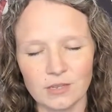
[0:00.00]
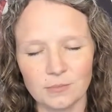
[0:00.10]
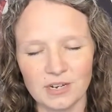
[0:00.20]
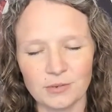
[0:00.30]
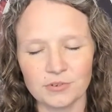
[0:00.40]

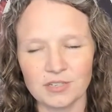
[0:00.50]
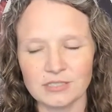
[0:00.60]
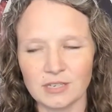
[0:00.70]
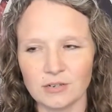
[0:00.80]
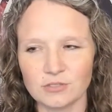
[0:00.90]
But I
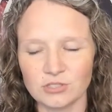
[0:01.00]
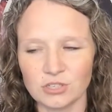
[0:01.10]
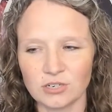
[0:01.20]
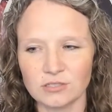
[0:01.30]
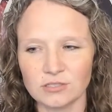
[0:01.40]
realize how
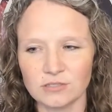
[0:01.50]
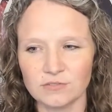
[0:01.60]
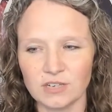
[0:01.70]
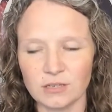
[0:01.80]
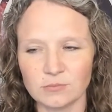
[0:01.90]
destructive
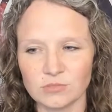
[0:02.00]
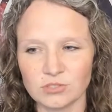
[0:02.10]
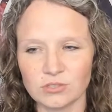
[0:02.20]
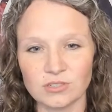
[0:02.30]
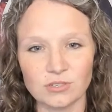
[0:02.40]
um,
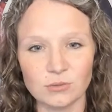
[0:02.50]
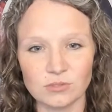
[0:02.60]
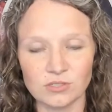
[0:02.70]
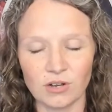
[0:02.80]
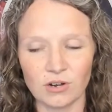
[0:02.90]
certain
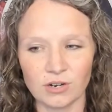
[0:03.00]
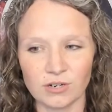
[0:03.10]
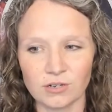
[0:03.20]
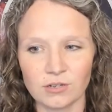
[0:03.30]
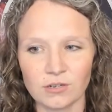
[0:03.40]
notes are.
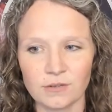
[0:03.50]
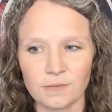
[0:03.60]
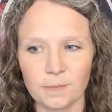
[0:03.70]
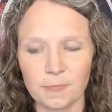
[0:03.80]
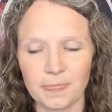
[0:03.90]

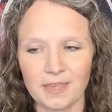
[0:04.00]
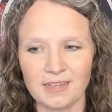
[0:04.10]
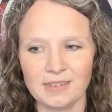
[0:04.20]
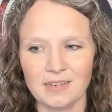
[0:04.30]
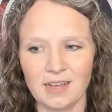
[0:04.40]

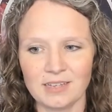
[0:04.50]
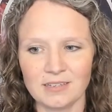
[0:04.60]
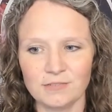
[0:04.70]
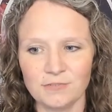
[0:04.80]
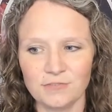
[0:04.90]
And I
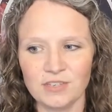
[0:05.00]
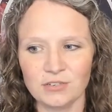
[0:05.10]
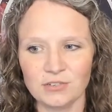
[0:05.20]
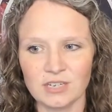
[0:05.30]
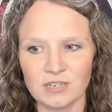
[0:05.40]
can
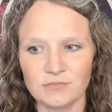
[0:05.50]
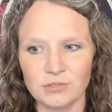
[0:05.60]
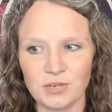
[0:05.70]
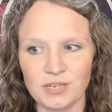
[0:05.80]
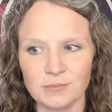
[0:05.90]
feel that if
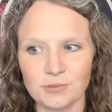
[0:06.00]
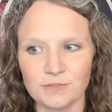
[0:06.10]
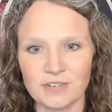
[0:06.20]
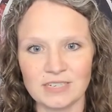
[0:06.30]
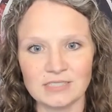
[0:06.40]
you
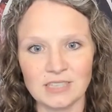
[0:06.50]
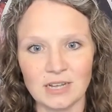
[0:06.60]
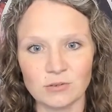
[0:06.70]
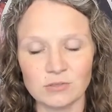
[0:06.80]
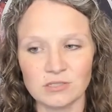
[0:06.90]
amplify
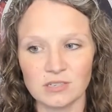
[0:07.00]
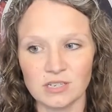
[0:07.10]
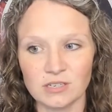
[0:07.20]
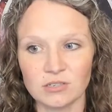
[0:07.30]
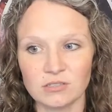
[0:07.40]
sound,
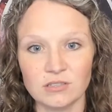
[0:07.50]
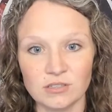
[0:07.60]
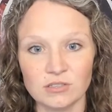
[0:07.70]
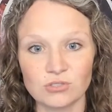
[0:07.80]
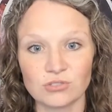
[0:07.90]
it could
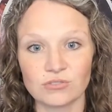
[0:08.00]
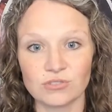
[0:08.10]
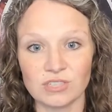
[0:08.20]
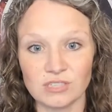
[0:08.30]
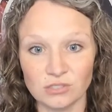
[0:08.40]

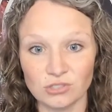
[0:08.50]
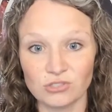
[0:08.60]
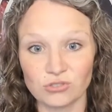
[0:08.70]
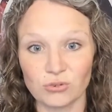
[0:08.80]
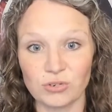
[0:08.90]
literally
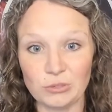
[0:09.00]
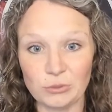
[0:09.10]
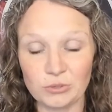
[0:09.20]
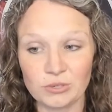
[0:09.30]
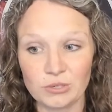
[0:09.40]
destroy you.
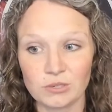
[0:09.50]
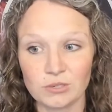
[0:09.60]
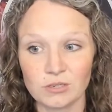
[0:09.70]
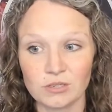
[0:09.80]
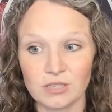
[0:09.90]

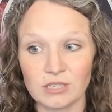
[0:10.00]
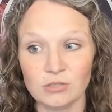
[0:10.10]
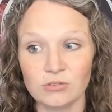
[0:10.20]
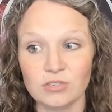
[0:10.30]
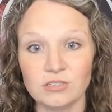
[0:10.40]
Like you
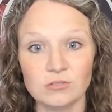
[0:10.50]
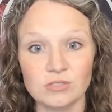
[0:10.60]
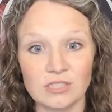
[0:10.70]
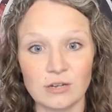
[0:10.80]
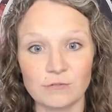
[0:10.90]
could use
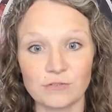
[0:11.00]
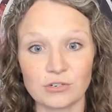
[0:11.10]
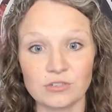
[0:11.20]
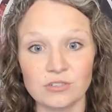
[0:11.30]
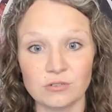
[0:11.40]
sound for
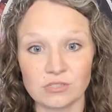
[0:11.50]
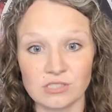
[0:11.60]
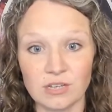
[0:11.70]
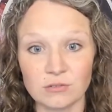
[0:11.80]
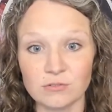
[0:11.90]
good or
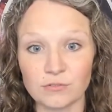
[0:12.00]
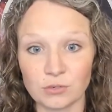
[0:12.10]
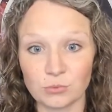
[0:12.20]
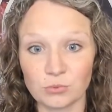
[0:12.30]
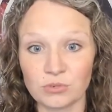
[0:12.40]
sound for
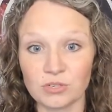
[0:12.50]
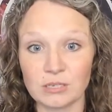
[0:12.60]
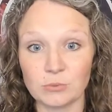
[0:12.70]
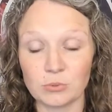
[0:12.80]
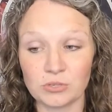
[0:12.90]
really,
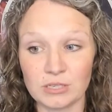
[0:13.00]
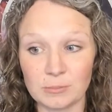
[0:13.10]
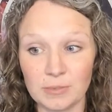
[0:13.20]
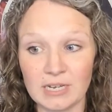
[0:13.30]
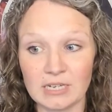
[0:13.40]
really
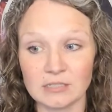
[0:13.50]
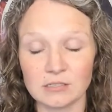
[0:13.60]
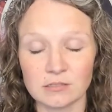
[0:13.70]
bad.